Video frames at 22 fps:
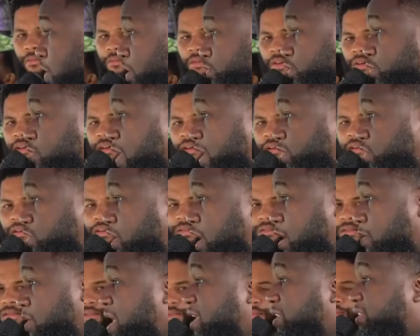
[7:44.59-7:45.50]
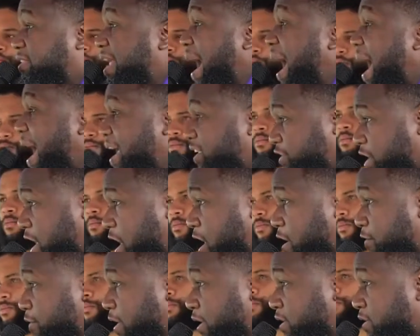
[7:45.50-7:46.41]
Where's the rest of it?
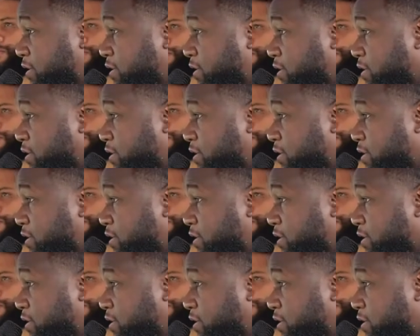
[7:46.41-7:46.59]
Dietary.